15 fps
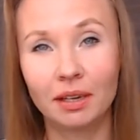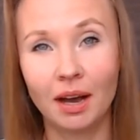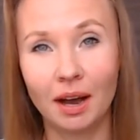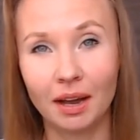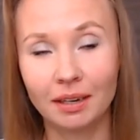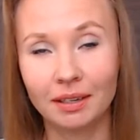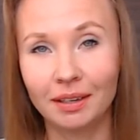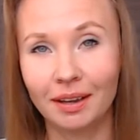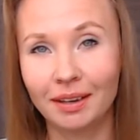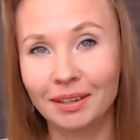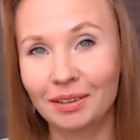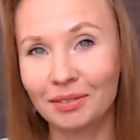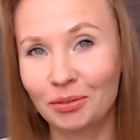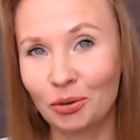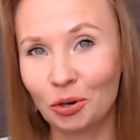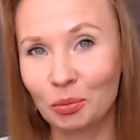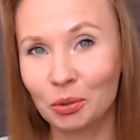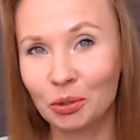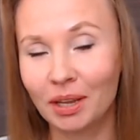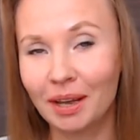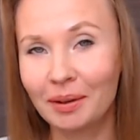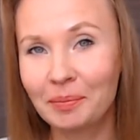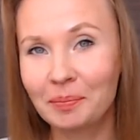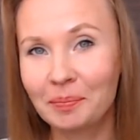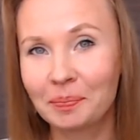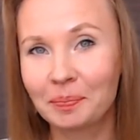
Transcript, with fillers: a guideline a formula